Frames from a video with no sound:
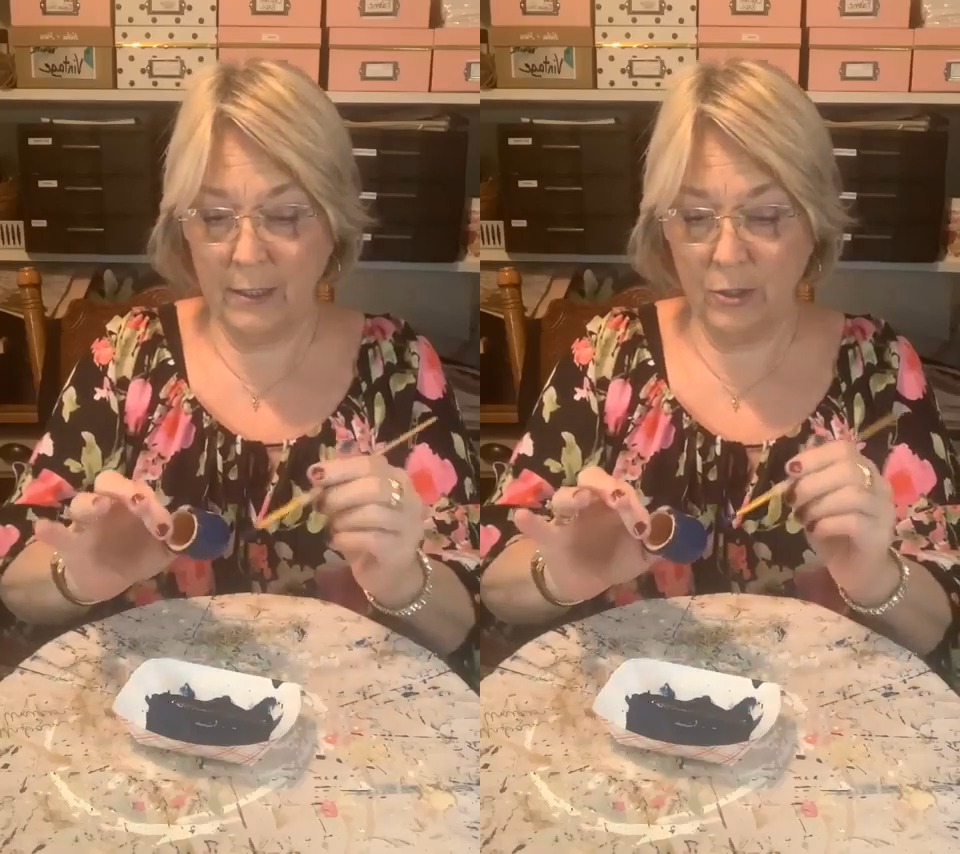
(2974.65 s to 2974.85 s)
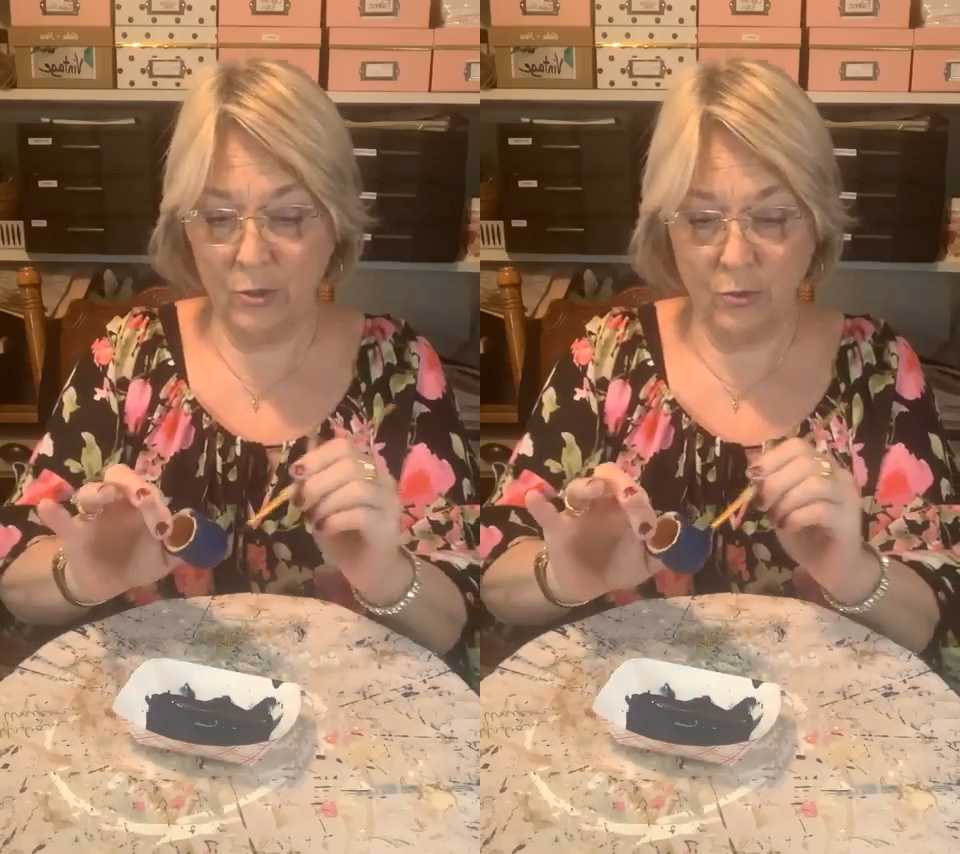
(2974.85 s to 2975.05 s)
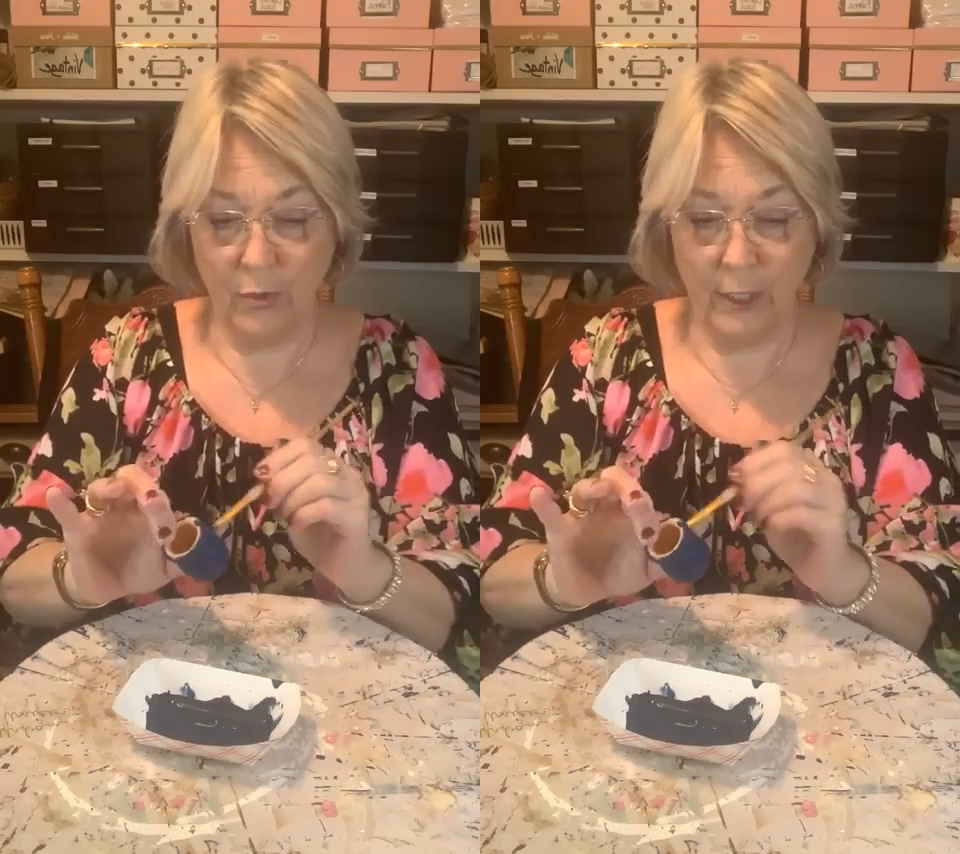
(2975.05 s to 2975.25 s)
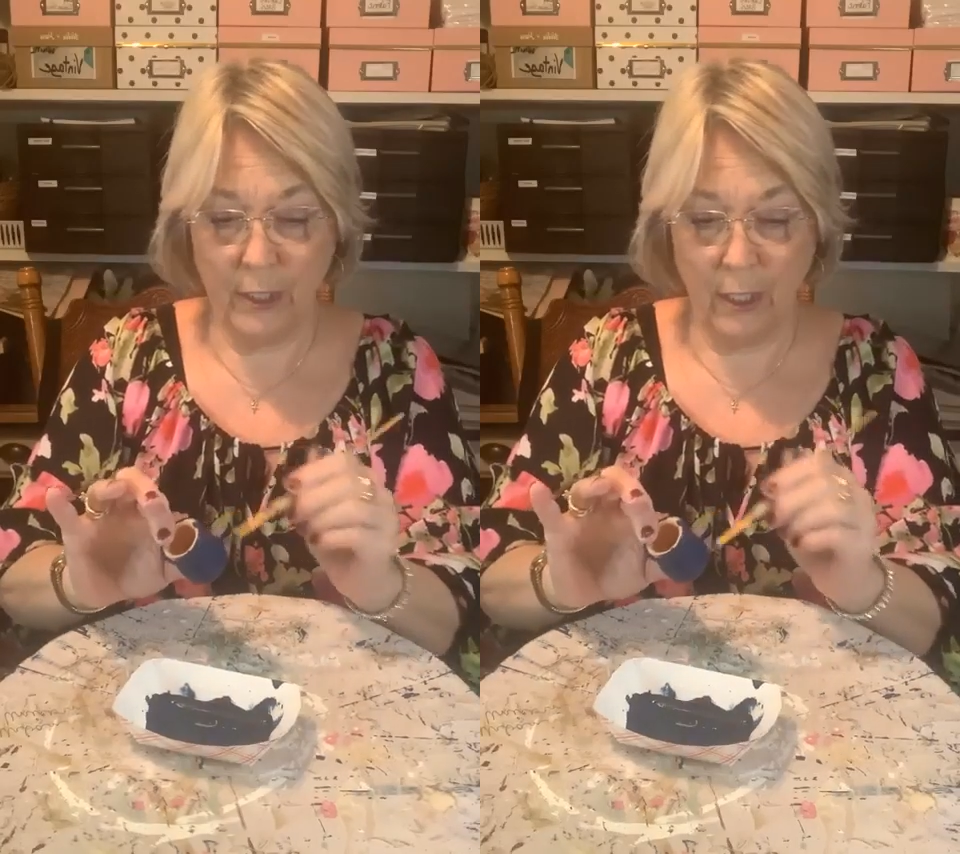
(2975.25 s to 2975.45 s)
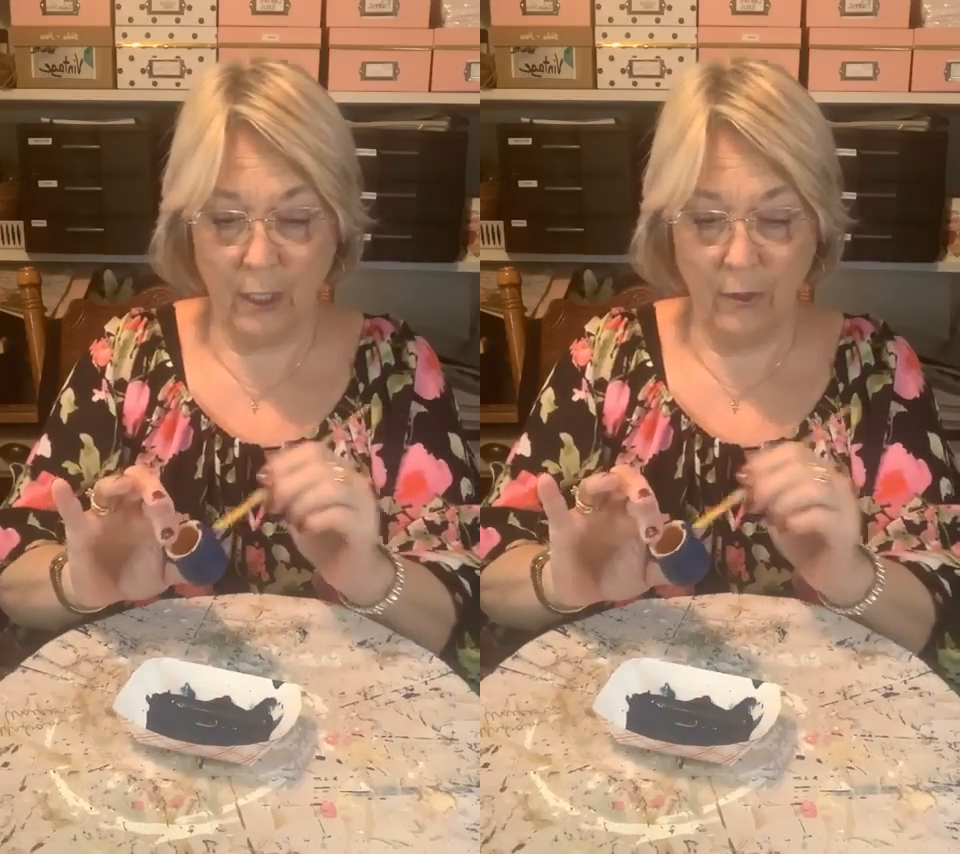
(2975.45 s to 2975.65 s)
It
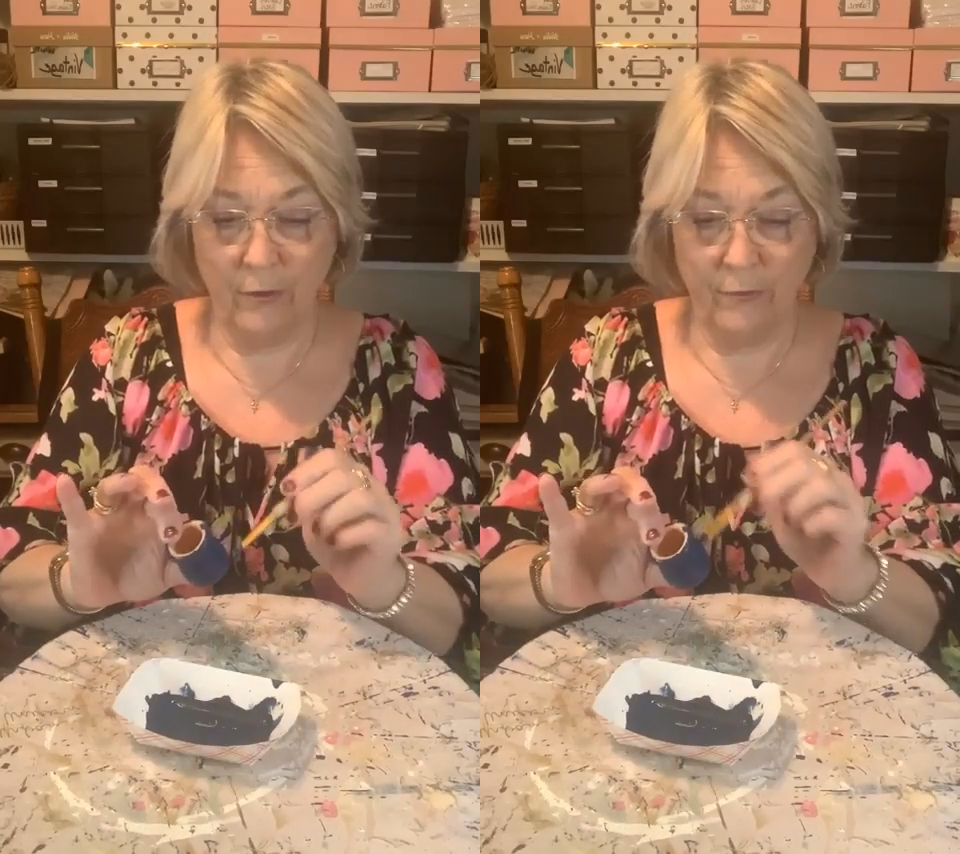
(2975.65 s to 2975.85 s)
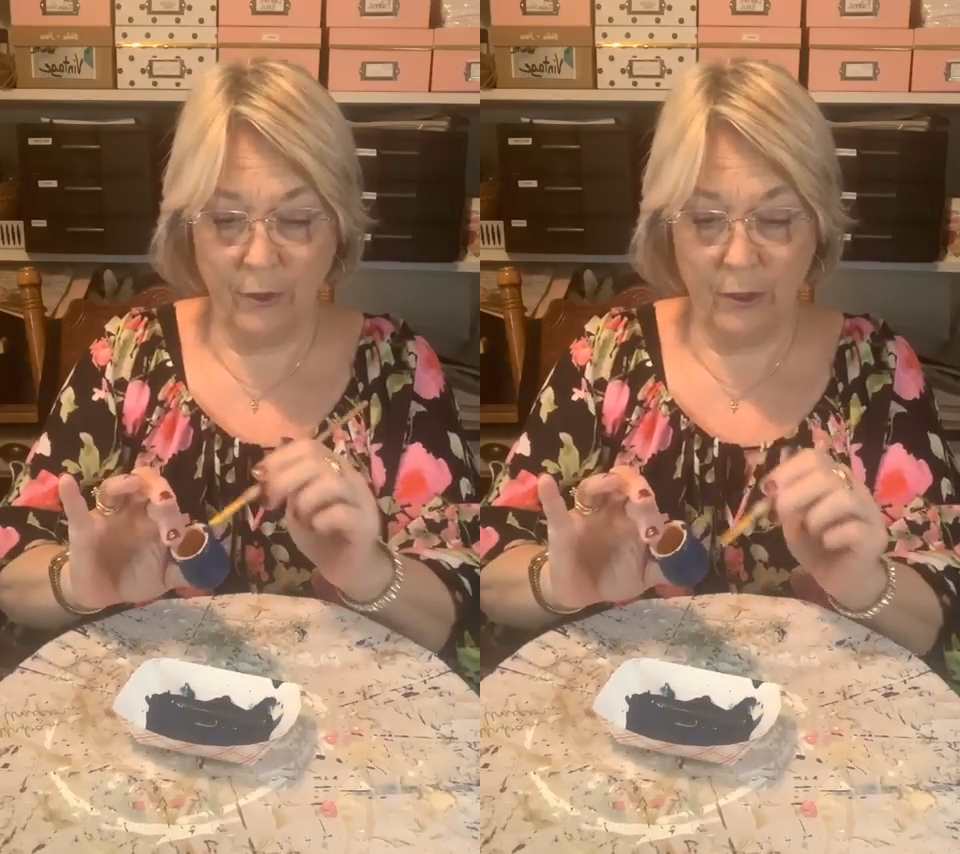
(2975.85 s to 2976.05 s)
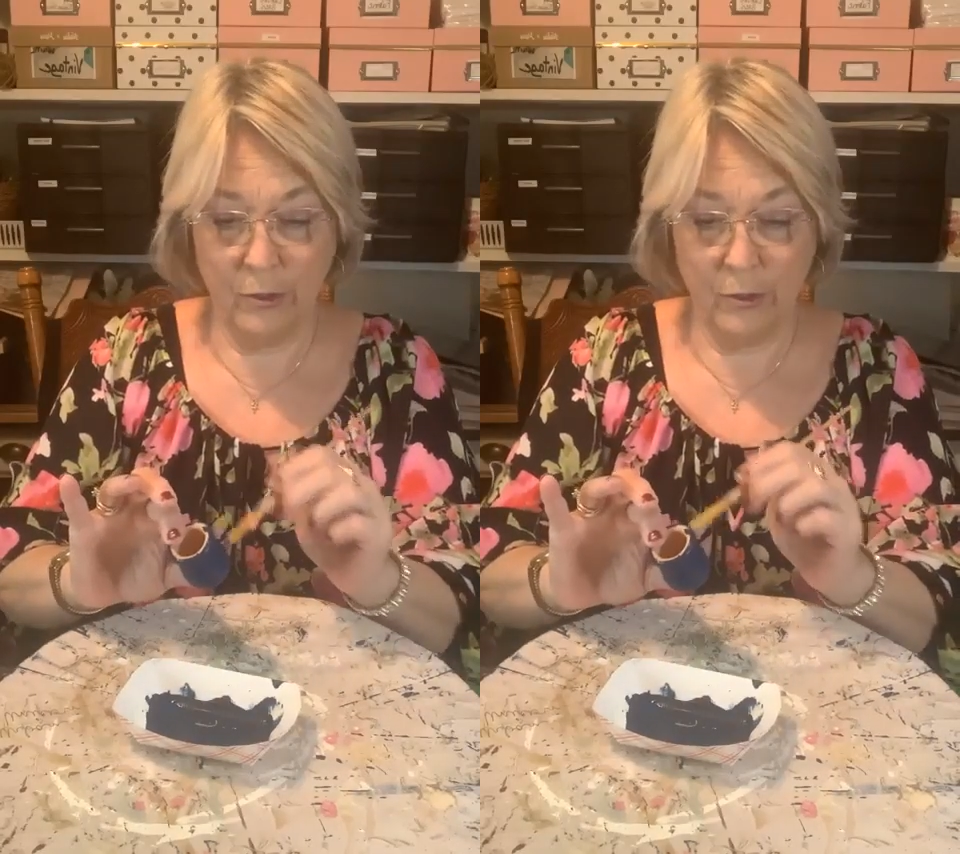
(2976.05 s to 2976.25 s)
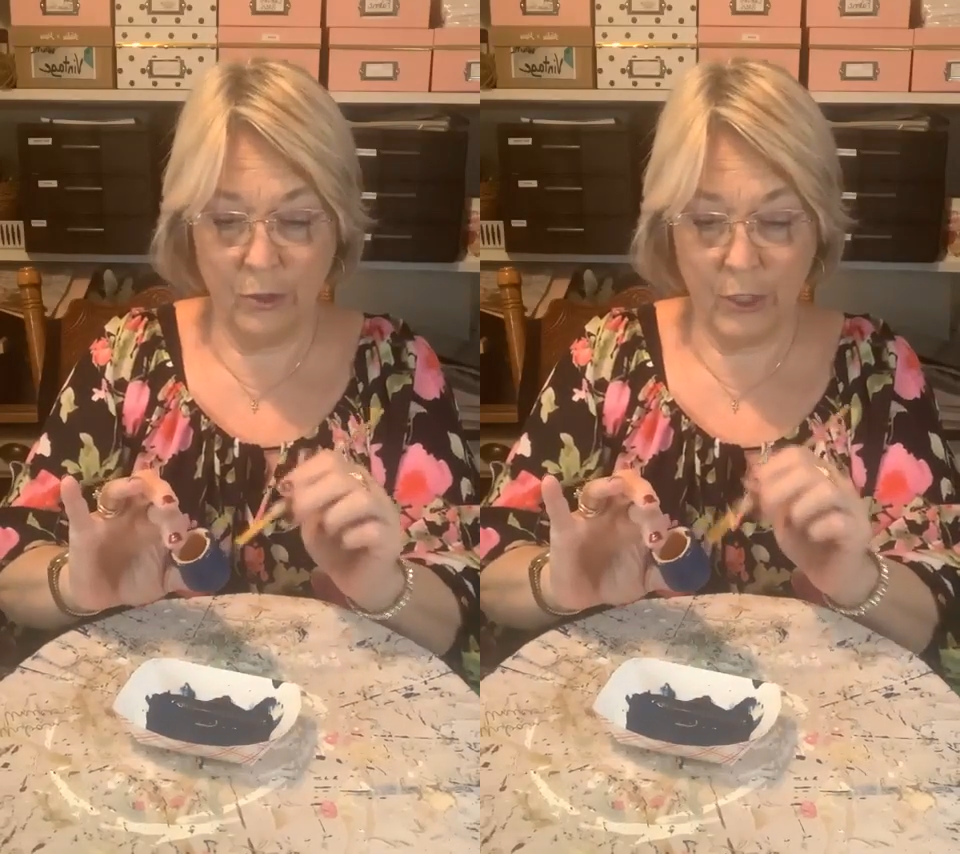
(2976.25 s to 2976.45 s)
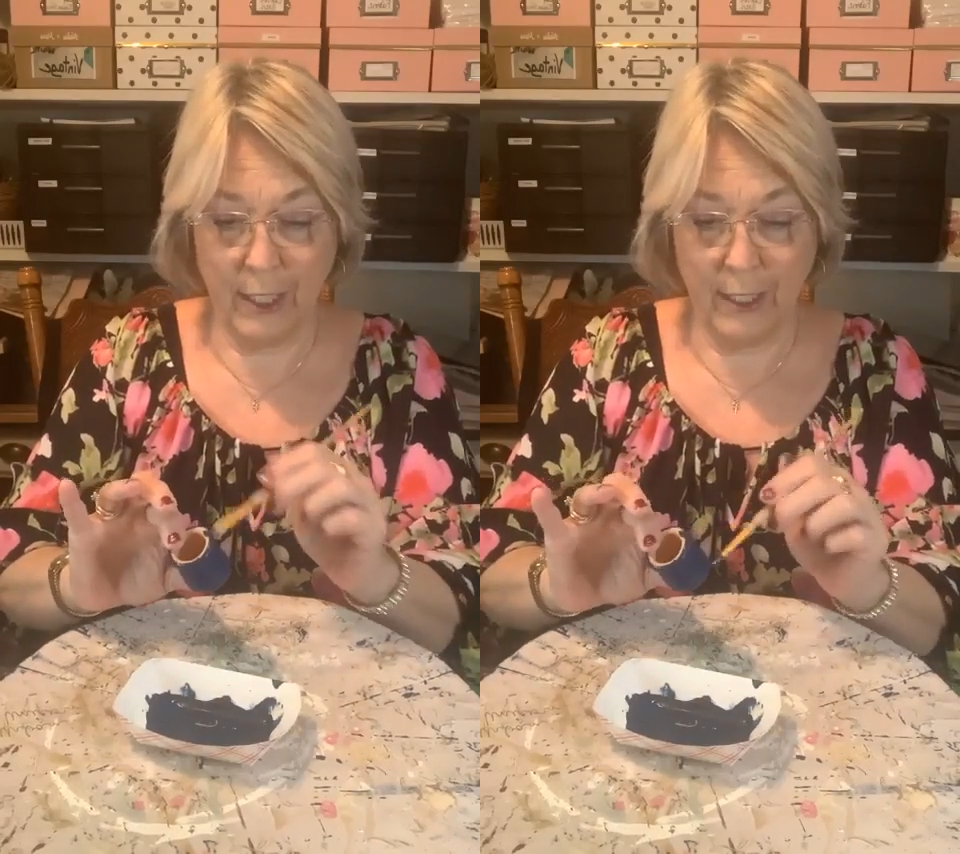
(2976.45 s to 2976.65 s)
destroyed all the
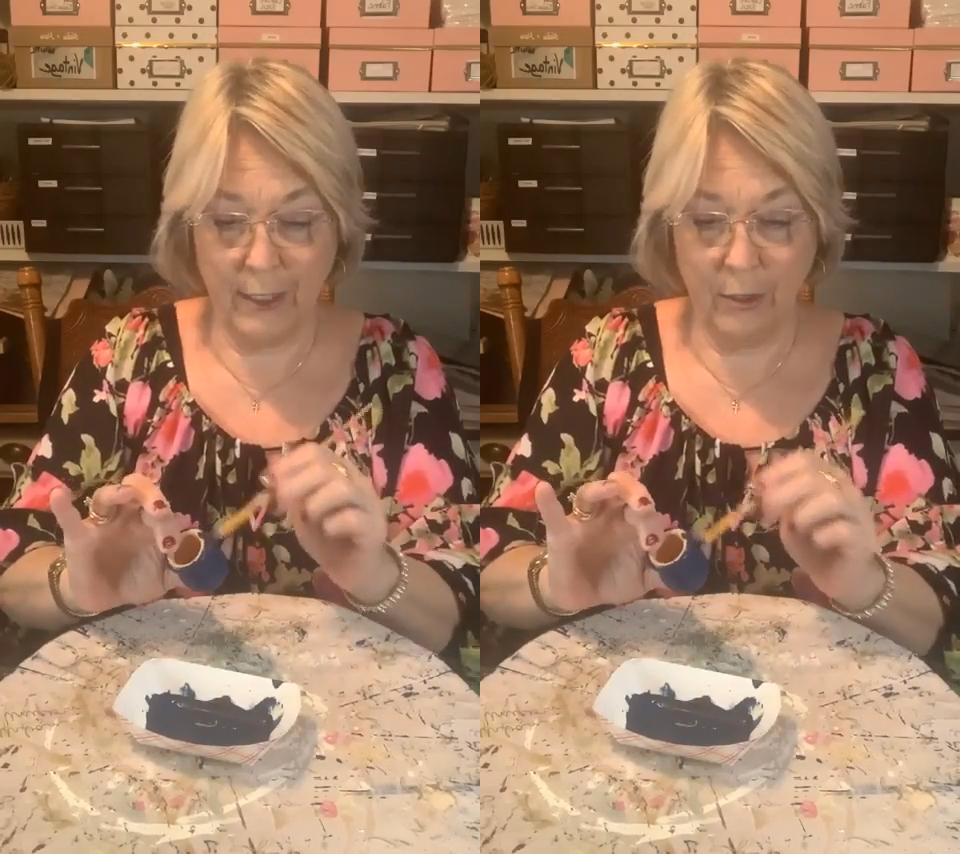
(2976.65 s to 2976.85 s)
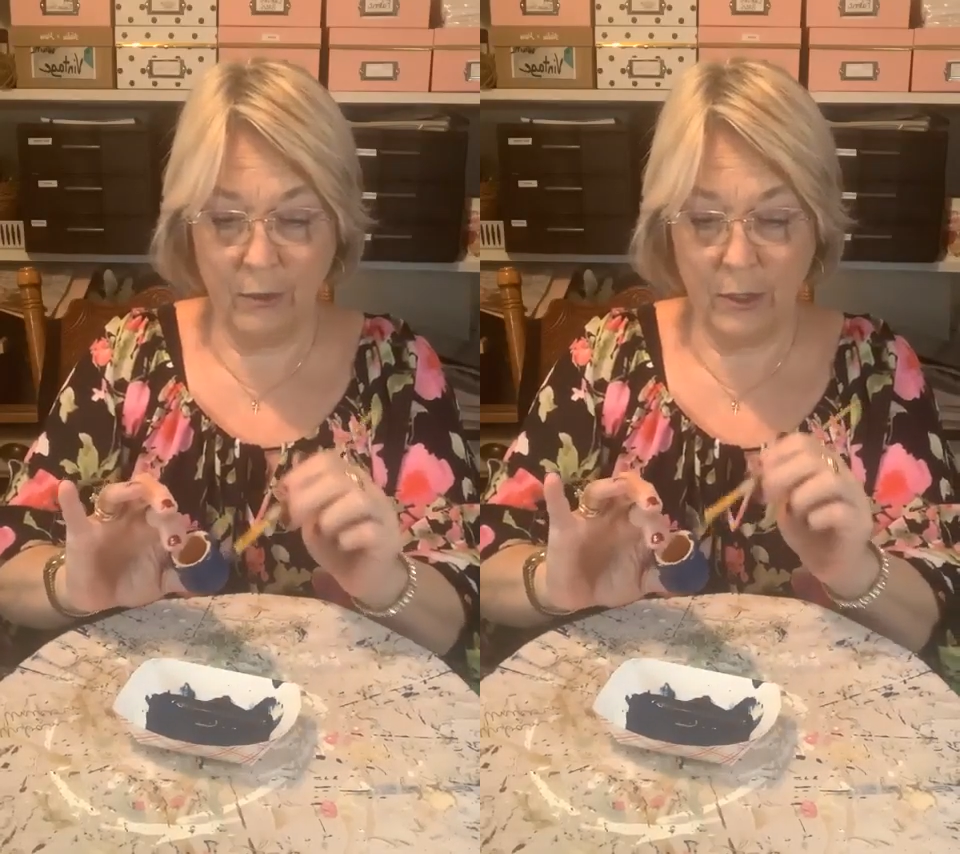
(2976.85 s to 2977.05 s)
furniture she had